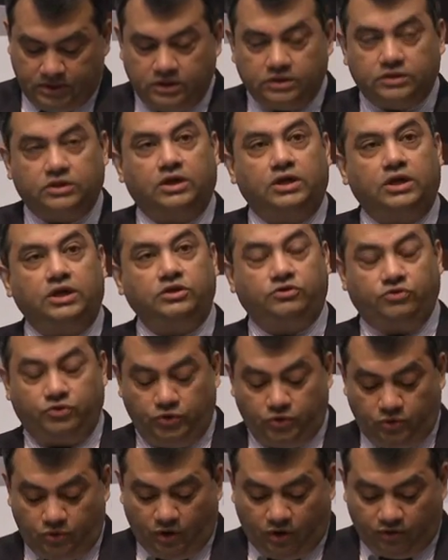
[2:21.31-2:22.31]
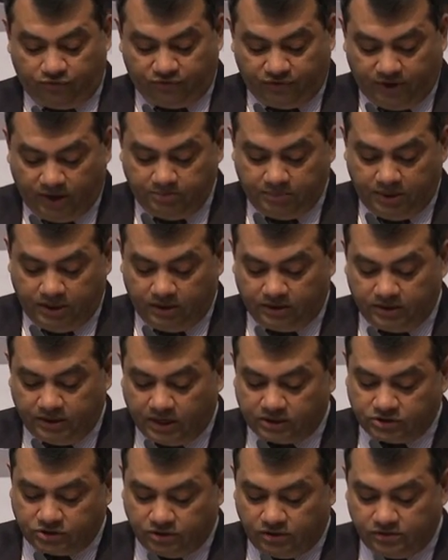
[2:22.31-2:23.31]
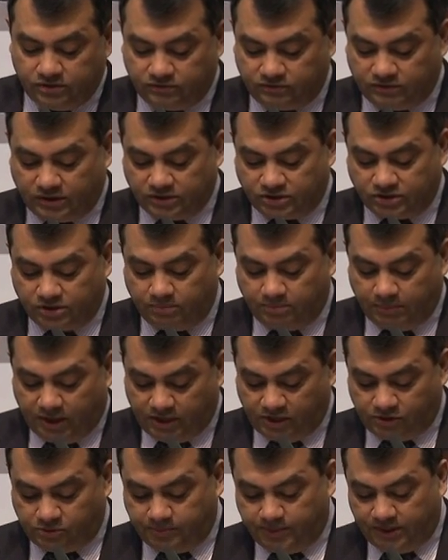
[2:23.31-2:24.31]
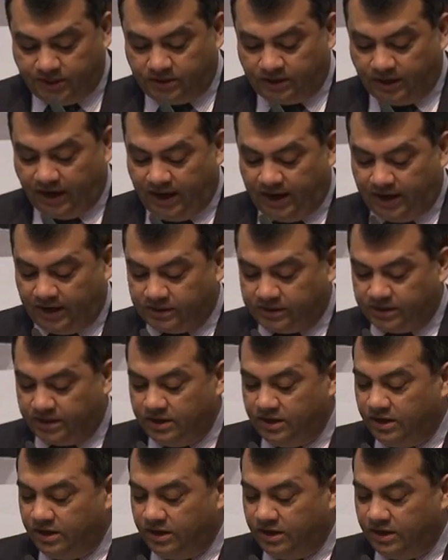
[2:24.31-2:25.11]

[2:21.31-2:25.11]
The issue of framing a National Disaster Management Act